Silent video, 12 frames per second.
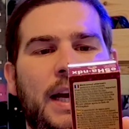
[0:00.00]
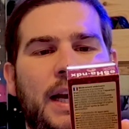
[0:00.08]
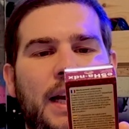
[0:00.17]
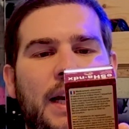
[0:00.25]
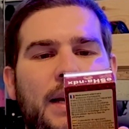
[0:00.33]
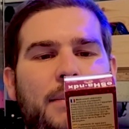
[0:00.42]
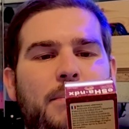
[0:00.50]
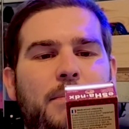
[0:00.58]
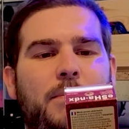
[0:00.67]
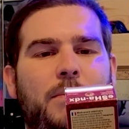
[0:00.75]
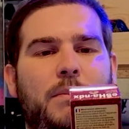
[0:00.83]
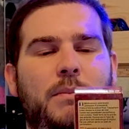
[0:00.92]

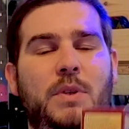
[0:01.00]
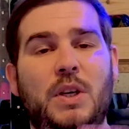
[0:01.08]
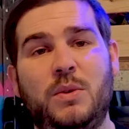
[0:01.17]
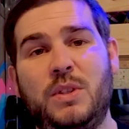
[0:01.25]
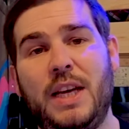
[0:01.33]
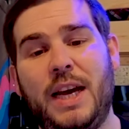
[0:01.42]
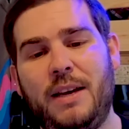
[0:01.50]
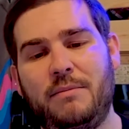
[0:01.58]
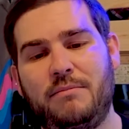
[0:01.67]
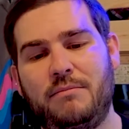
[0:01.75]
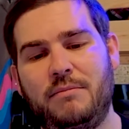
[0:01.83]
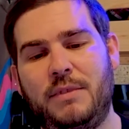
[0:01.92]
Dosed that,
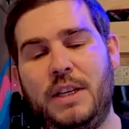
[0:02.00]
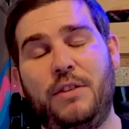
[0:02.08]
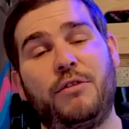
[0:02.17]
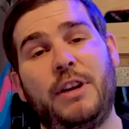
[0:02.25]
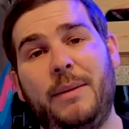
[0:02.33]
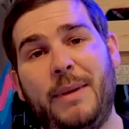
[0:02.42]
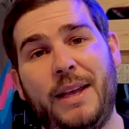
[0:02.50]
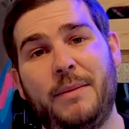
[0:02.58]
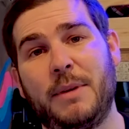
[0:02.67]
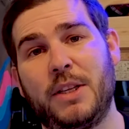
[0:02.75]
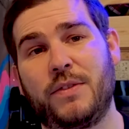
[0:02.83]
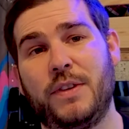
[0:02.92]
didn't really make
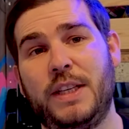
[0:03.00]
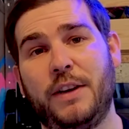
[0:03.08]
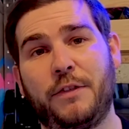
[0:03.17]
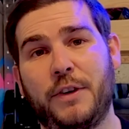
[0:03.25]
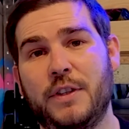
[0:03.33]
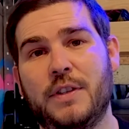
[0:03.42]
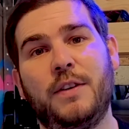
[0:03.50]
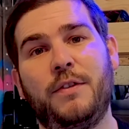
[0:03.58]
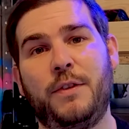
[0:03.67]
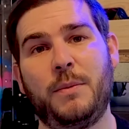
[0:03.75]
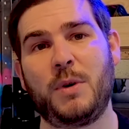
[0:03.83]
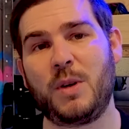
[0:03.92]
much of a difference,
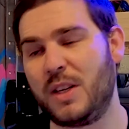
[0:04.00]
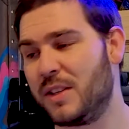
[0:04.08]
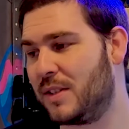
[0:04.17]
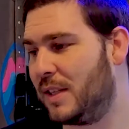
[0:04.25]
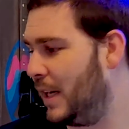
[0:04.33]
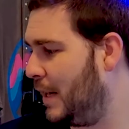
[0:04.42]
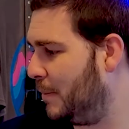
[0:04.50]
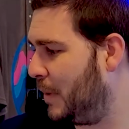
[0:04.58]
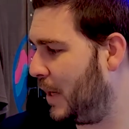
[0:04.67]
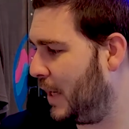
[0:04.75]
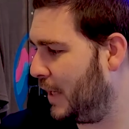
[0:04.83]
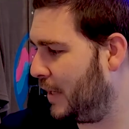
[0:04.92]
if I'm honest.
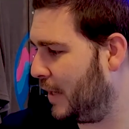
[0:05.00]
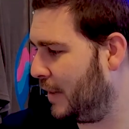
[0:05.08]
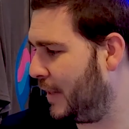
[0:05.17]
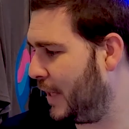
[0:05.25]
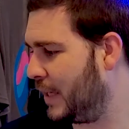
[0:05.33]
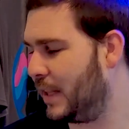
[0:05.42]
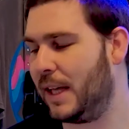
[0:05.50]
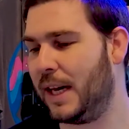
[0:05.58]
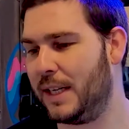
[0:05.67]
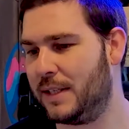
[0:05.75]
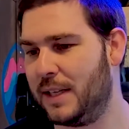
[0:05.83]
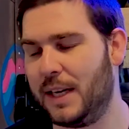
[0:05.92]
I think
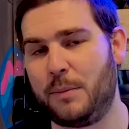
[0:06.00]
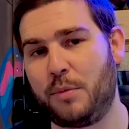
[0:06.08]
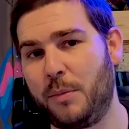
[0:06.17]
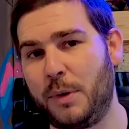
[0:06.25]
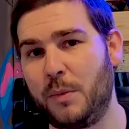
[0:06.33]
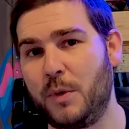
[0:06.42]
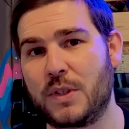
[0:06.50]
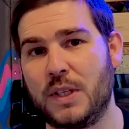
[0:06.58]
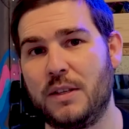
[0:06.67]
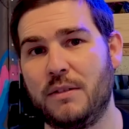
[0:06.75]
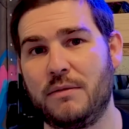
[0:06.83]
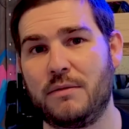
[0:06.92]
that probably
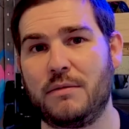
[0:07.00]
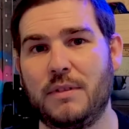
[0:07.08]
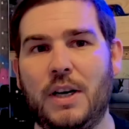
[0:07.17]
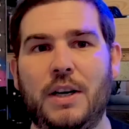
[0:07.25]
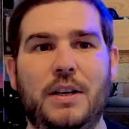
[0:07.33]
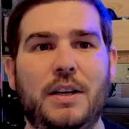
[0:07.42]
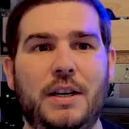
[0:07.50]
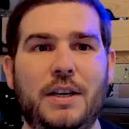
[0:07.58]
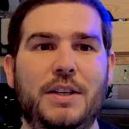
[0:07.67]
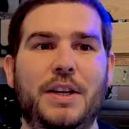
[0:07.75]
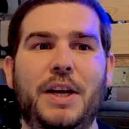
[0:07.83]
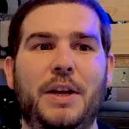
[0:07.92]
wasn't, I
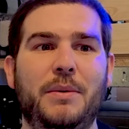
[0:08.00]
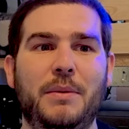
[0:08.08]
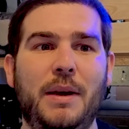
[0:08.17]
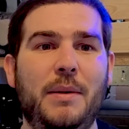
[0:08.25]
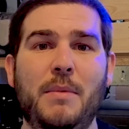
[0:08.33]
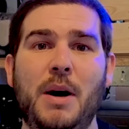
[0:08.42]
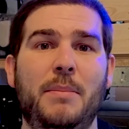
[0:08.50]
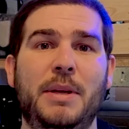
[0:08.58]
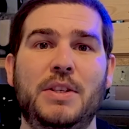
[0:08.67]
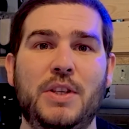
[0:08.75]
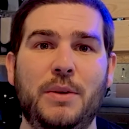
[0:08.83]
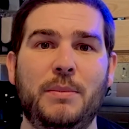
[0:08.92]
don't know, it might have
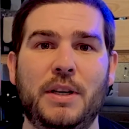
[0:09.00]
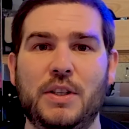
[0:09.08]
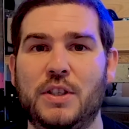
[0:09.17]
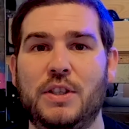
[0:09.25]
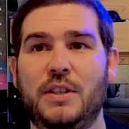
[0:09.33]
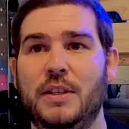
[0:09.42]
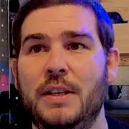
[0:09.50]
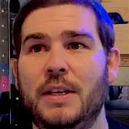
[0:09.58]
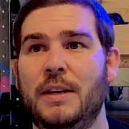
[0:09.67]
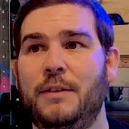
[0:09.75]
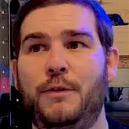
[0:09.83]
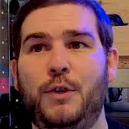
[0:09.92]
been too much
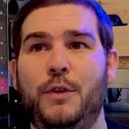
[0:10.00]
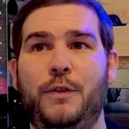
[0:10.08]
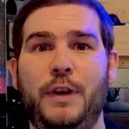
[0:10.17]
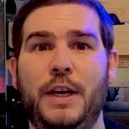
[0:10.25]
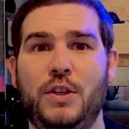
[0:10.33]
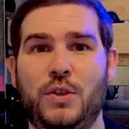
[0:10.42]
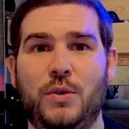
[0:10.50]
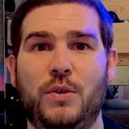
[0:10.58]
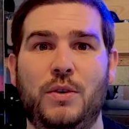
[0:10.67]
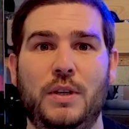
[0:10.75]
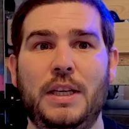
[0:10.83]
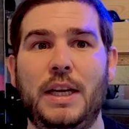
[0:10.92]
for the fish,
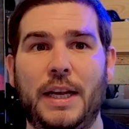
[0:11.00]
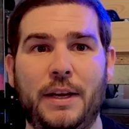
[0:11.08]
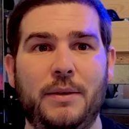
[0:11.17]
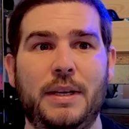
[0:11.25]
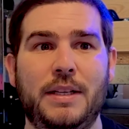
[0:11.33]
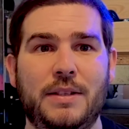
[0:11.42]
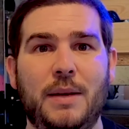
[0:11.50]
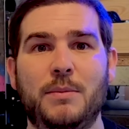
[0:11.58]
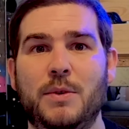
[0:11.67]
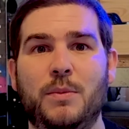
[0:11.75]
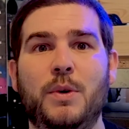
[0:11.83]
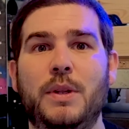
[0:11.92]
or, you know, in
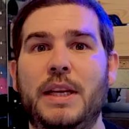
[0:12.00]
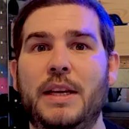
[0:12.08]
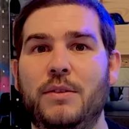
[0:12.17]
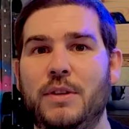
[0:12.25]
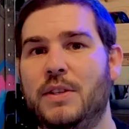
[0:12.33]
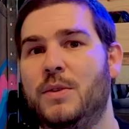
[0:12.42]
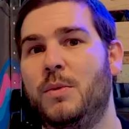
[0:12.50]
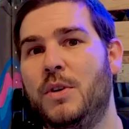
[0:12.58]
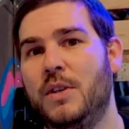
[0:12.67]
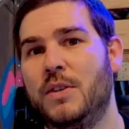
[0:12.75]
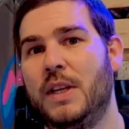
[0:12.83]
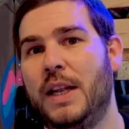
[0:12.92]
terms of what the illness
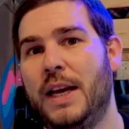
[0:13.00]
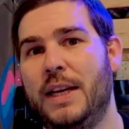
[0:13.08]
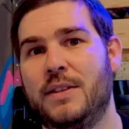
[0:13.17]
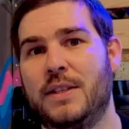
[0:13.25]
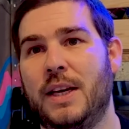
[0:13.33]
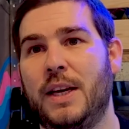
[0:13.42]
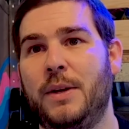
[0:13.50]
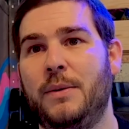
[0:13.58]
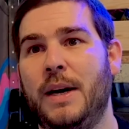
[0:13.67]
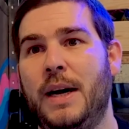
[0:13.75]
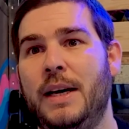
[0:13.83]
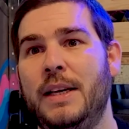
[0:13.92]
was and that.
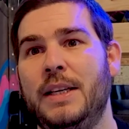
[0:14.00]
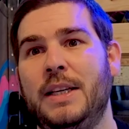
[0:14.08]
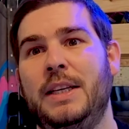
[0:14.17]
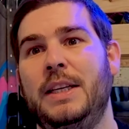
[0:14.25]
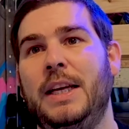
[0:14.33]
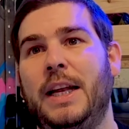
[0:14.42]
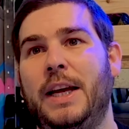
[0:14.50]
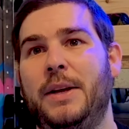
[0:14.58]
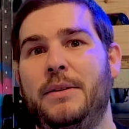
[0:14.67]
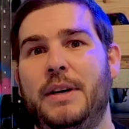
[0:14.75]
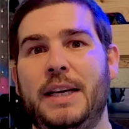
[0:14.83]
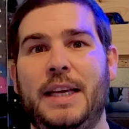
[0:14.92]
So, you
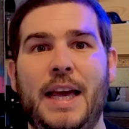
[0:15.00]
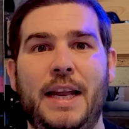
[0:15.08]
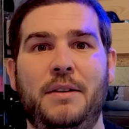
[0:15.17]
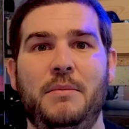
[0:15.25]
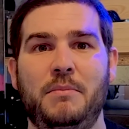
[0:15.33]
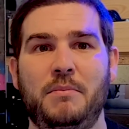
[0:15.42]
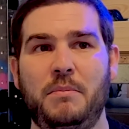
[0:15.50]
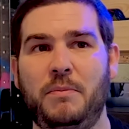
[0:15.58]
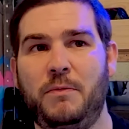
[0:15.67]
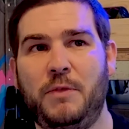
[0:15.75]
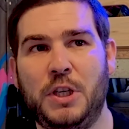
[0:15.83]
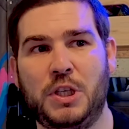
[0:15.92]
know, again,
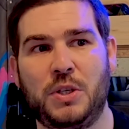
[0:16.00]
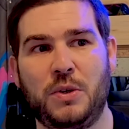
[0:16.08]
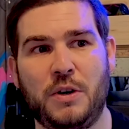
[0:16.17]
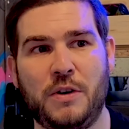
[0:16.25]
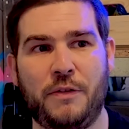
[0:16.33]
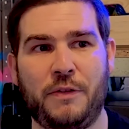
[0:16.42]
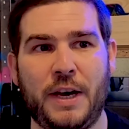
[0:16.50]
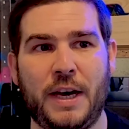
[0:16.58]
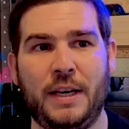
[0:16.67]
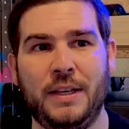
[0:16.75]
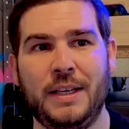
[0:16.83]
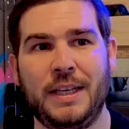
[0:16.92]
fish sort
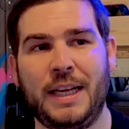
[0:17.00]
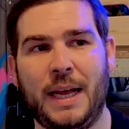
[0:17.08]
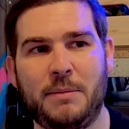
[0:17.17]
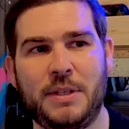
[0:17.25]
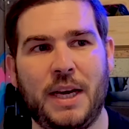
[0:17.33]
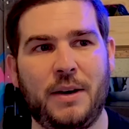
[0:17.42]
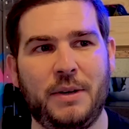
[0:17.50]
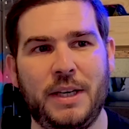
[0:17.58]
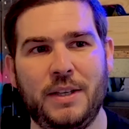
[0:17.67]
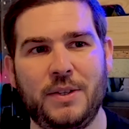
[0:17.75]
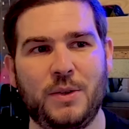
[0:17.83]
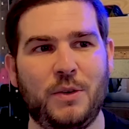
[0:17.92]
of kept
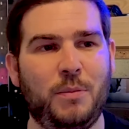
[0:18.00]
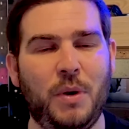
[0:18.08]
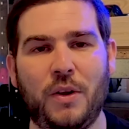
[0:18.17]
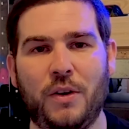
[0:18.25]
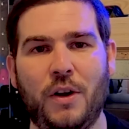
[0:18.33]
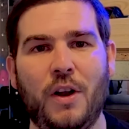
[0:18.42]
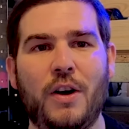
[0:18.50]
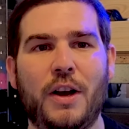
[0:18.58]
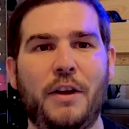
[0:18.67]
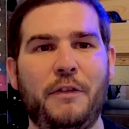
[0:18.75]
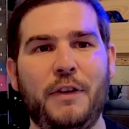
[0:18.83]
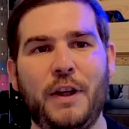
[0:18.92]
going, sort of plodding along, and
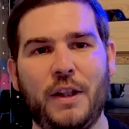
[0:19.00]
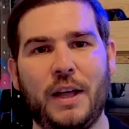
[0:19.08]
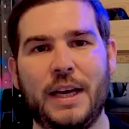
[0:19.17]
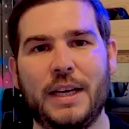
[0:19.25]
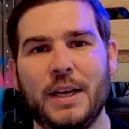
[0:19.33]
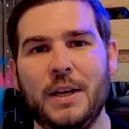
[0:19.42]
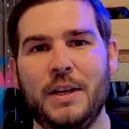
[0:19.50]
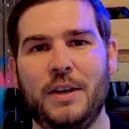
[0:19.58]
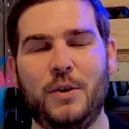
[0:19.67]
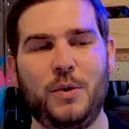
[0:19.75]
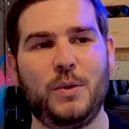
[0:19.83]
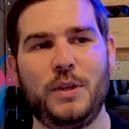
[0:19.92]
I felt like
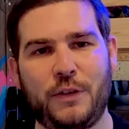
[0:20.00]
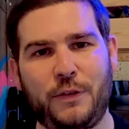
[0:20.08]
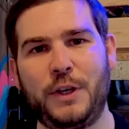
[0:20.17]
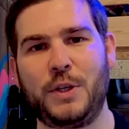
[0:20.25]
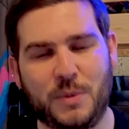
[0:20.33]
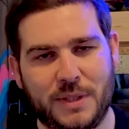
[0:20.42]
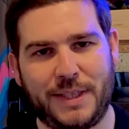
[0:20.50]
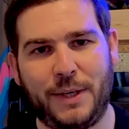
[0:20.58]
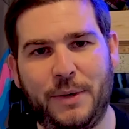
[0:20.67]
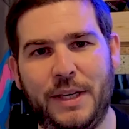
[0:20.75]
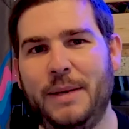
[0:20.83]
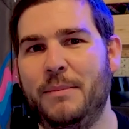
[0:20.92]
all this fish was
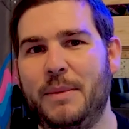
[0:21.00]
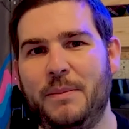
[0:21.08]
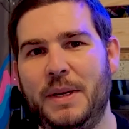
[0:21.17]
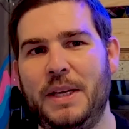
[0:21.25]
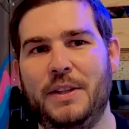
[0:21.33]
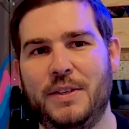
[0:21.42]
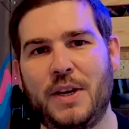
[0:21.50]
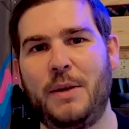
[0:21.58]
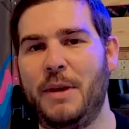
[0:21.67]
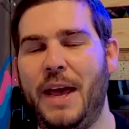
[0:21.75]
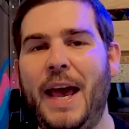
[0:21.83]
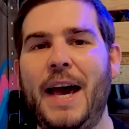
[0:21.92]
doing in the time
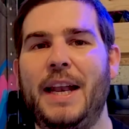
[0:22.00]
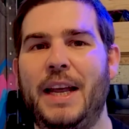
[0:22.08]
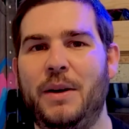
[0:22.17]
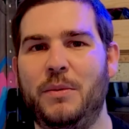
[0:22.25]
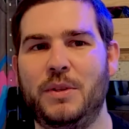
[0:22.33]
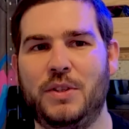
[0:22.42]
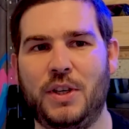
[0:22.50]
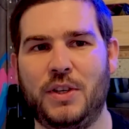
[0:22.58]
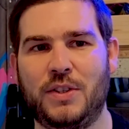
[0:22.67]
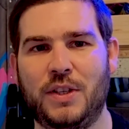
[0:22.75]
that I had it was just